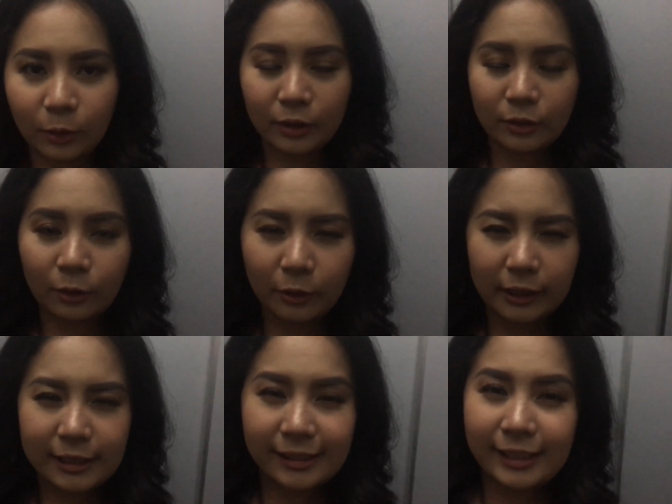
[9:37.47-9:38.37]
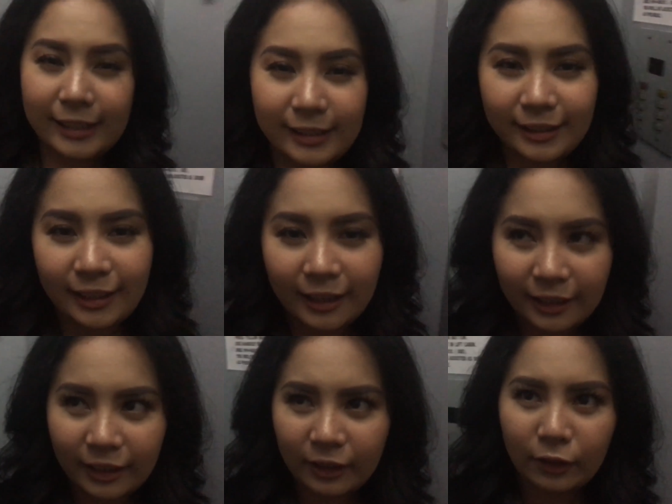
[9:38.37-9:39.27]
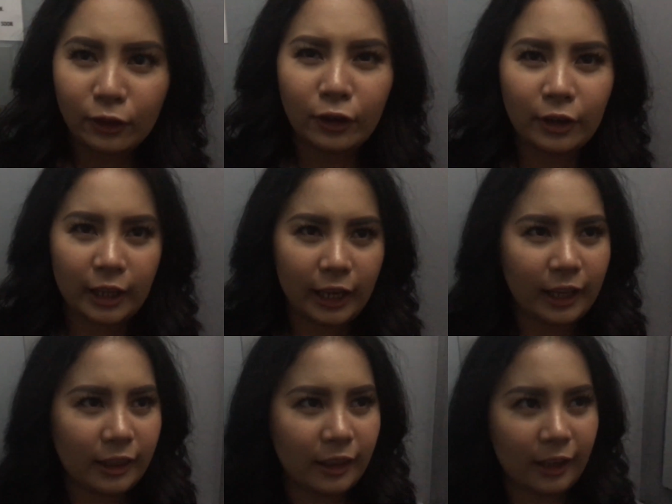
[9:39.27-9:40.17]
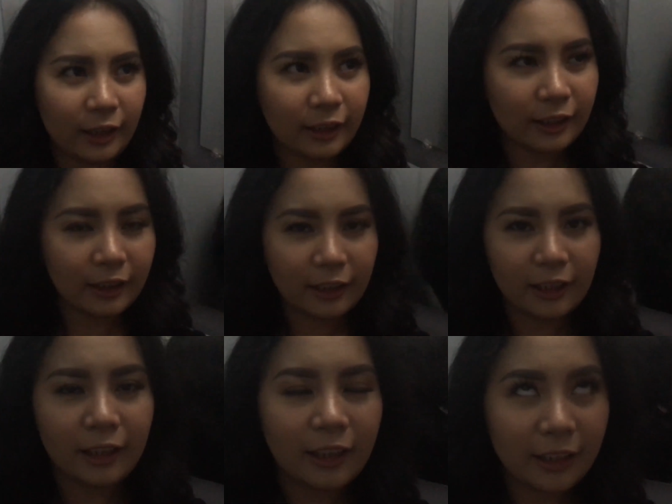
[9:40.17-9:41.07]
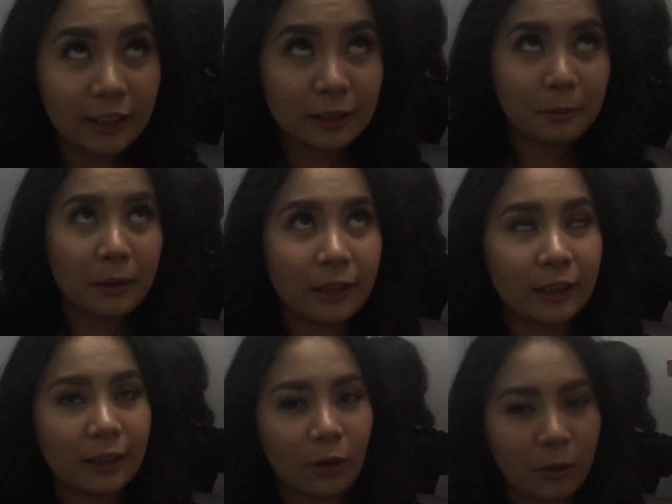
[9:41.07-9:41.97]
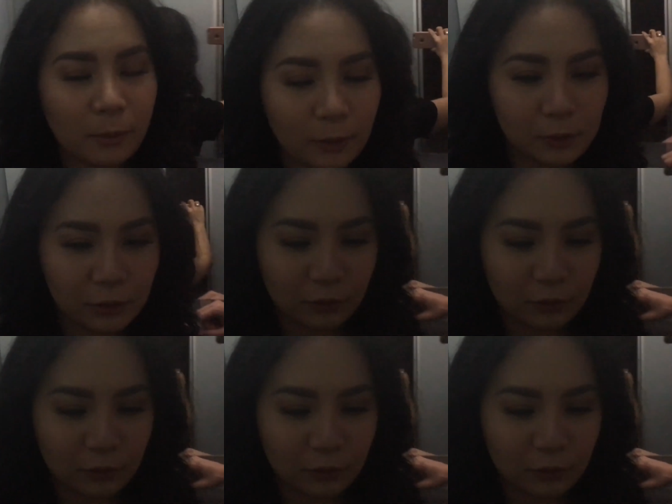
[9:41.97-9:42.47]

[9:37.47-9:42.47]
So it's already 6:30, I think. It's been almost